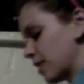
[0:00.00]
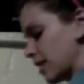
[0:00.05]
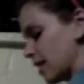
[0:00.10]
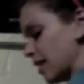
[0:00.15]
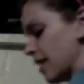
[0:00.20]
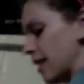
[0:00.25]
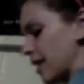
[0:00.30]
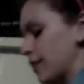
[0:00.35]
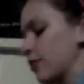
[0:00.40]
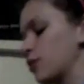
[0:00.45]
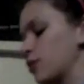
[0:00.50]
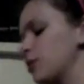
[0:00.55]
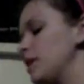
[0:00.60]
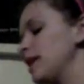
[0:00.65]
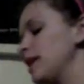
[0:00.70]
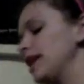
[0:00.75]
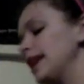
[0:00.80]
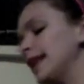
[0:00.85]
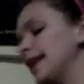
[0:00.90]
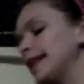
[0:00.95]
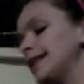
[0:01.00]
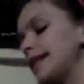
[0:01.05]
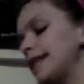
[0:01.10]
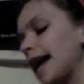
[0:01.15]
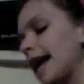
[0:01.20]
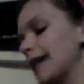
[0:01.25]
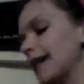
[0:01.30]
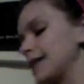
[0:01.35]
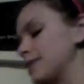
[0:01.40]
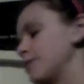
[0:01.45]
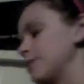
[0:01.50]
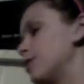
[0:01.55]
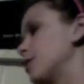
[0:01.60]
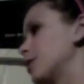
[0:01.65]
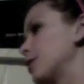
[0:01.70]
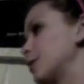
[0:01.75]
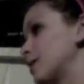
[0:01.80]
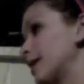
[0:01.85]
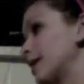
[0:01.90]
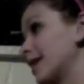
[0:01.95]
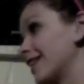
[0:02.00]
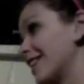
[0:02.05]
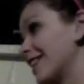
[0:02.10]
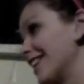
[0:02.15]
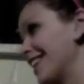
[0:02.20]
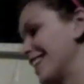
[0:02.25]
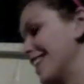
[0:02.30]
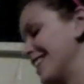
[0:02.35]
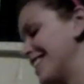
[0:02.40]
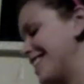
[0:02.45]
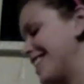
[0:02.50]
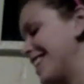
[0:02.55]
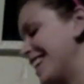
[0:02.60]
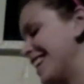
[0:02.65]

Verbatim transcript: If three kids had some Pokemon cards,